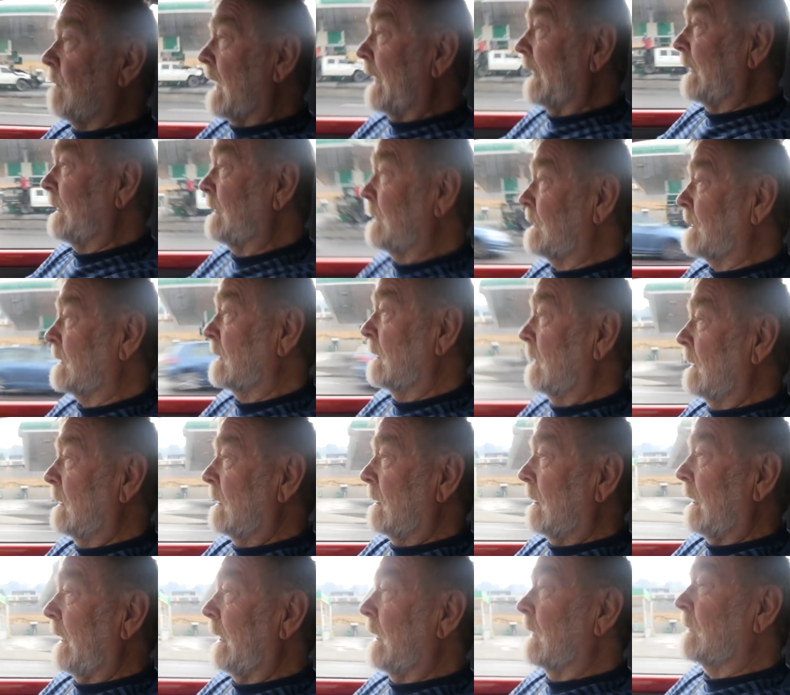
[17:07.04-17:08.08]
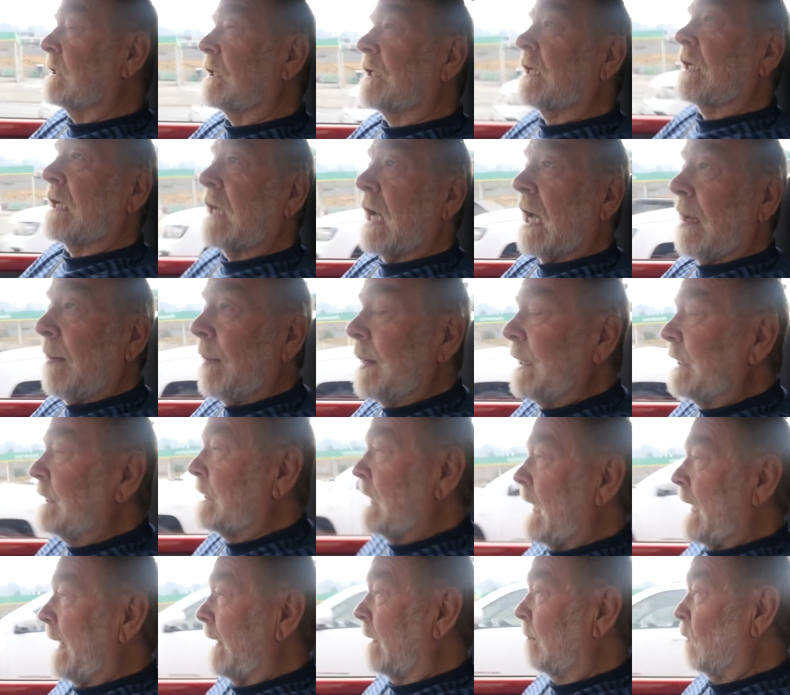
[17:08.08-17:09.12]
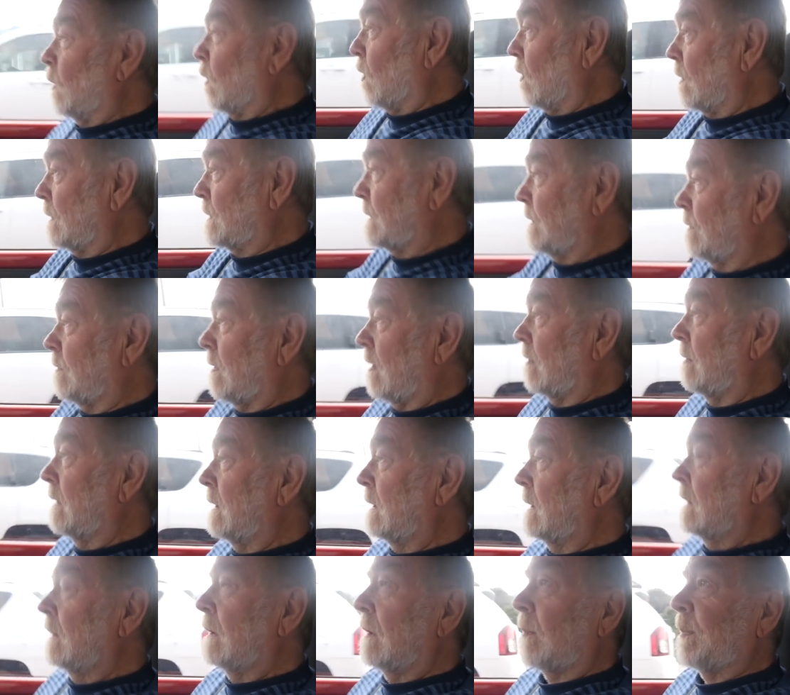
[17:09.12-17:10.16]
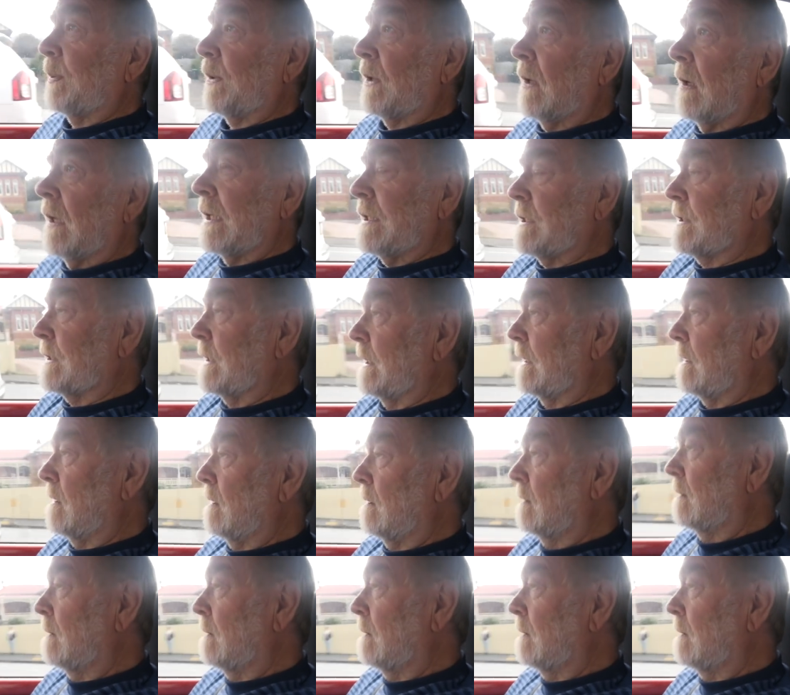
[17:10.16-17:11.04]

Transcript: range, and it's coming down more to a price that